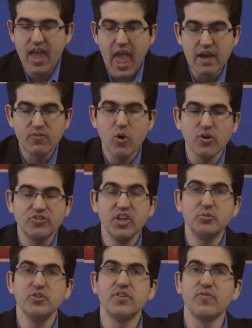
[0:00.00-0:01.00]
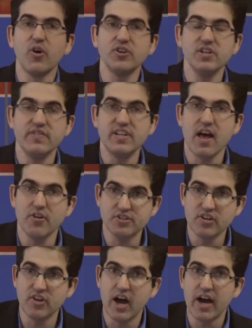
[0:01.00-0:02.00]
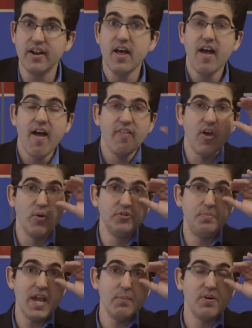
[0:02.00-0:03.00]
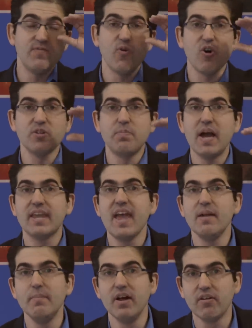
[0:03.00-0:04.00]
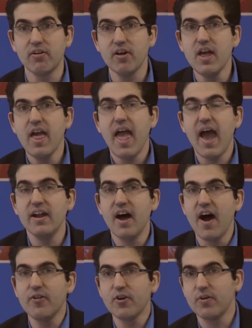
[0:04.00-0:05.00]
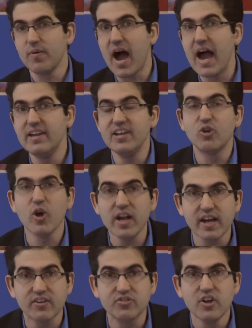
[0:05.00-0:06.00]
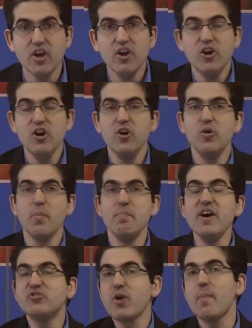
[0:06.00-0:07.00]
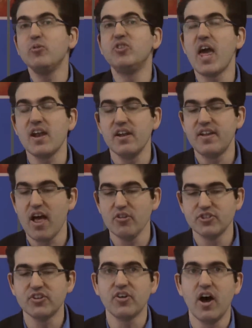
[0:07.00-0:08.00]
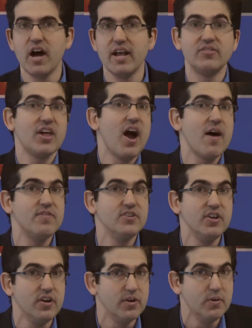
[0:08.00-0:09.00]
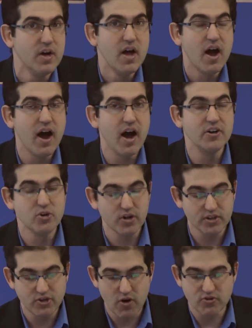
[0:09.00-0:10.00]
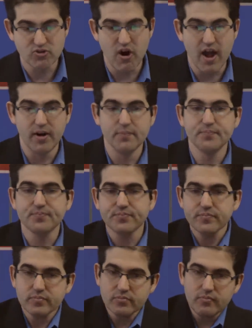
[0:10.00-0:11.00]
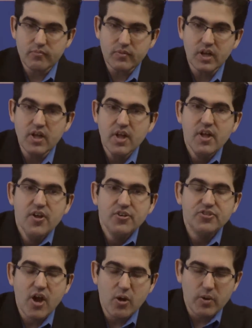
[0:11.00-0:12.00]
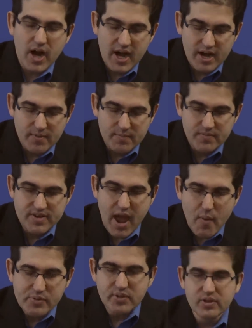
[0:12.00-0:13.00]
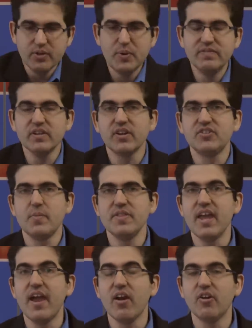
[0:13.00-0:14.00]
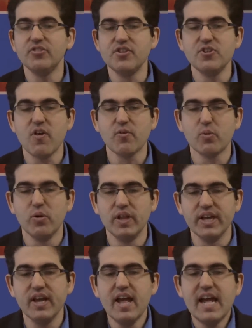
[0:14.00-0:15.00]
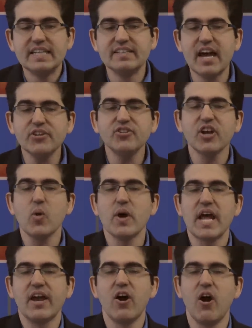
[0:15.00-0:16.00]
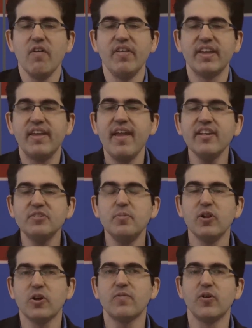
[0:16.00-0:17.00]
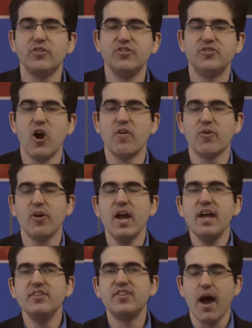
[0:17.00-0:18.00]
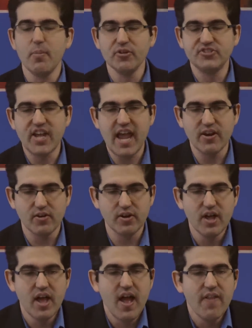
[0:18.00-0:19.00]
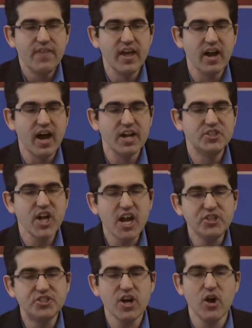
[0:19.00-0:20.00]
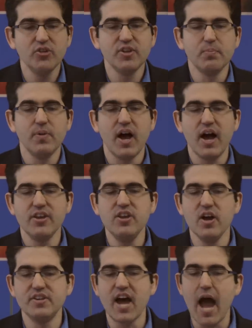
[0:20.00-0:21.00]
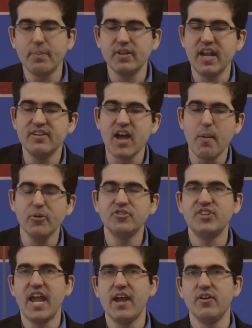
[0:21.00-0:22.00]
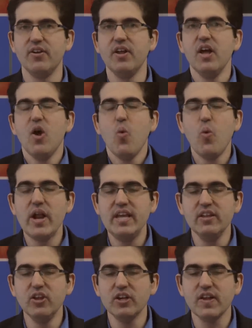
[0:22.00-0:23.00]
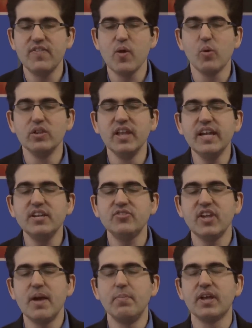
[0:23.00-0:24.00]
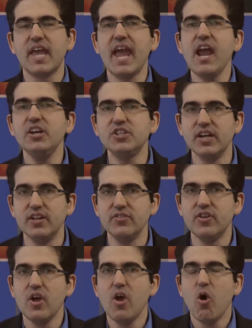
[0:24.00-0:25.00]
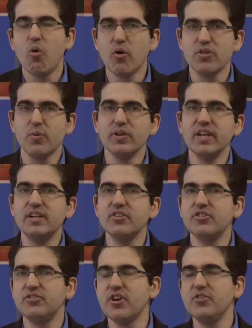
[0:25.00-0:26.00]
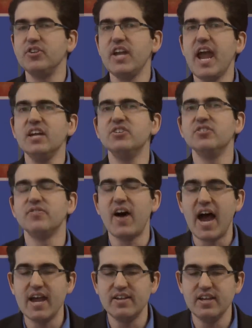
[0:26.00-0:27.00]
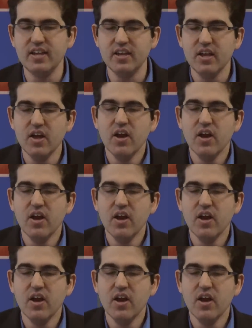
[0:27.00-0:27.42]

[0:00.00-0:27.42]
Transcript: And of course, this was the version of intelligent design that was being put forth by Ken Miller and other ID critics who misrepresented intelligent design, as they often do, uh, during the Dover trial. So uh, now we've, looked at some of the errors in the Dover ruling. Let's look at what I call the Kitzmiller versus Dover double standard. That uh, Judge Jones um, adopted a double standard when he looked at the religious implications or the religious associations of ID